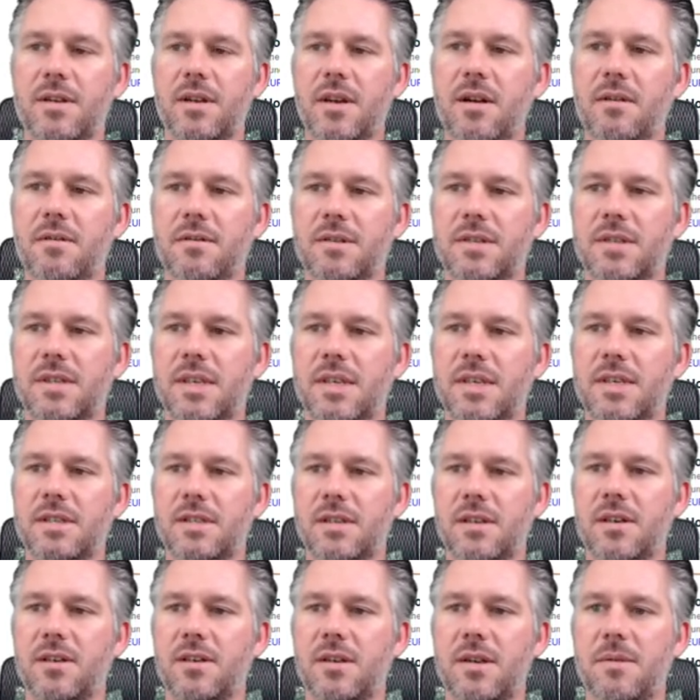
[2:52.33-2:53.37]

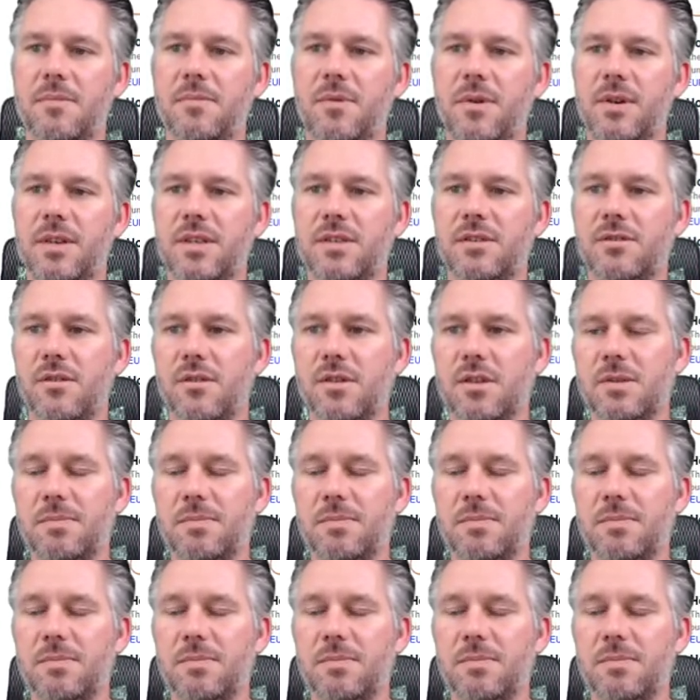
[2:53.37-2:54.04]
currencies looking pretty strong,